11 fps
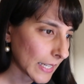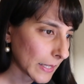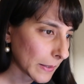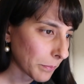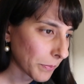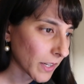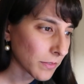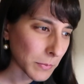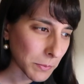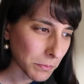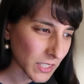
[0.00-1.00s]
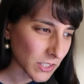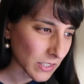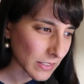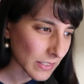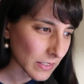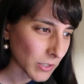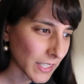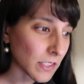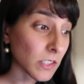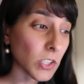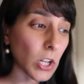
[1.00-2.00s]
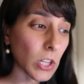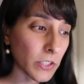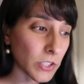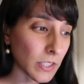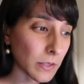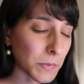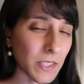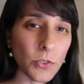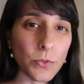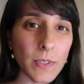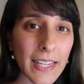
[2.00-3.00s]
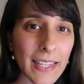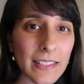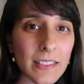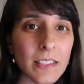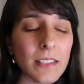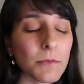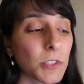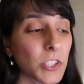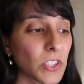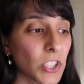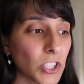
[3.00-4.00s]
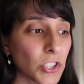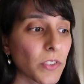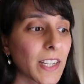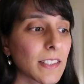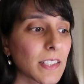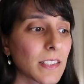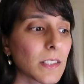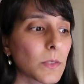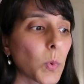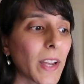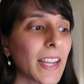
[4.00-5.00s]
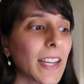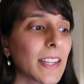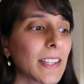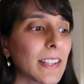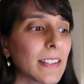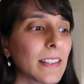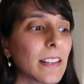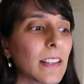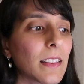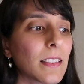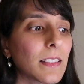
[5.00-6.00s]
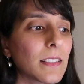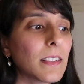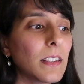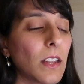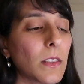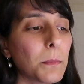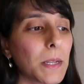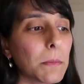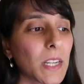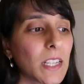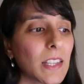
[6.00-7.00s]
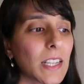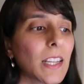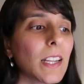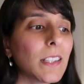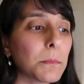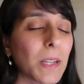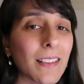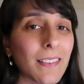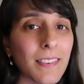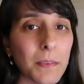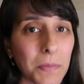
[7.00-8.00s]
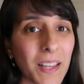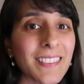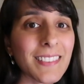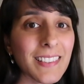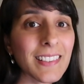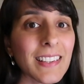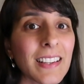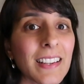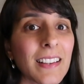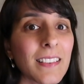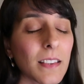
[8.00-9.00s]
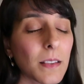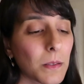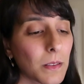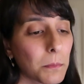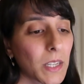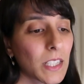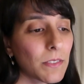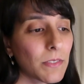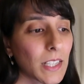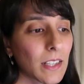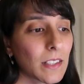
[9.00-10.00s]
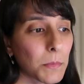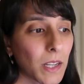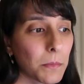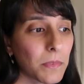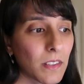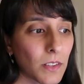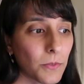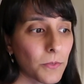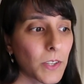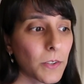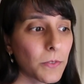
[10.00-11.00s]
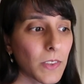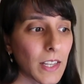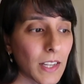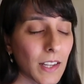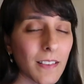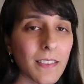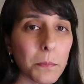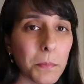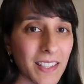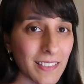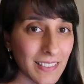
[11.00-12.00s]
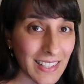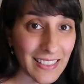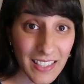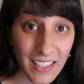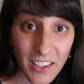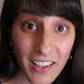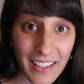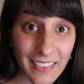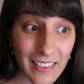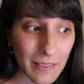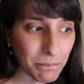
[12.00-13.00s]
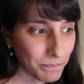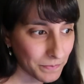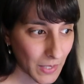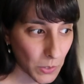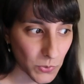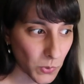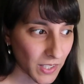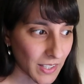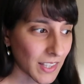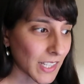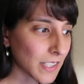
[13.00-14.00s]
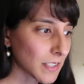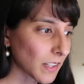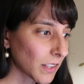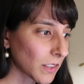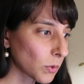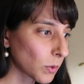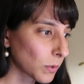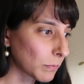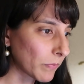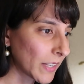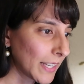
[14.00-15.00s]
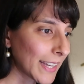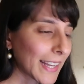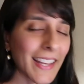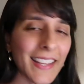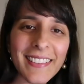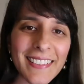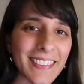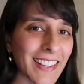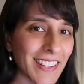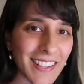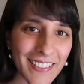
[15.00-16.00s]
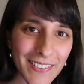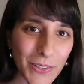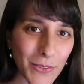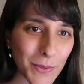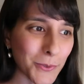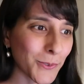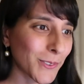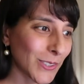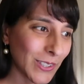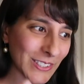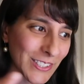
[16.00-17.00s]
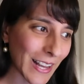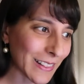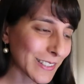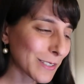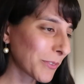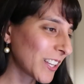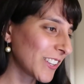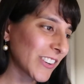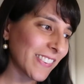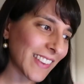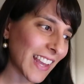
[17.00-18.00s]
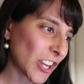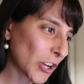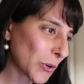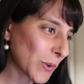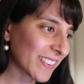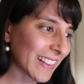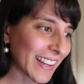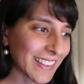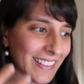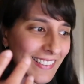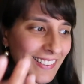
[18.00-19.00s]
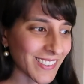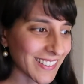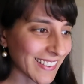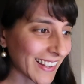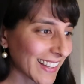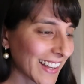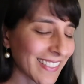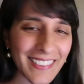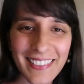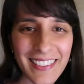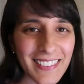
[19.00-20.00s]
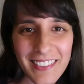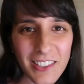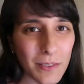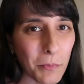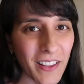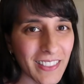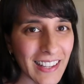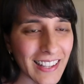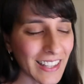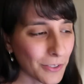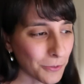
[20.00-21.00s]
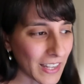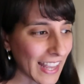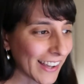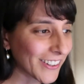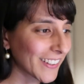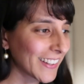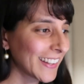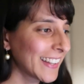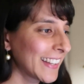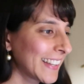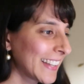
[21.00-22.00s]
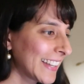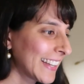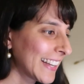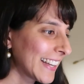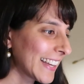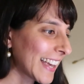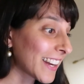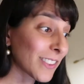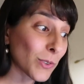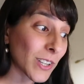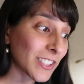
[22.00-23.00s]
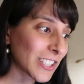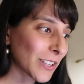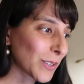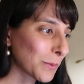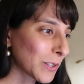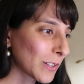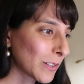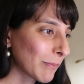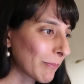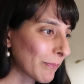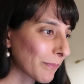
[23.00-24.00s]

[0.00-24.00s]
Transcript: Um, government budgets, right? Scholarships, grants, research grants. This is where, you know, the big money of the kingdom gets spent. So the, the money of the kingdom comes into the fifth and it gets spent in the ninth. That was one of the things thought. Again, none of this is gospel. You can challenge me, you can say, no, it's like this or it's like that. This is just my thinking for now. And I thought I'd share it with you.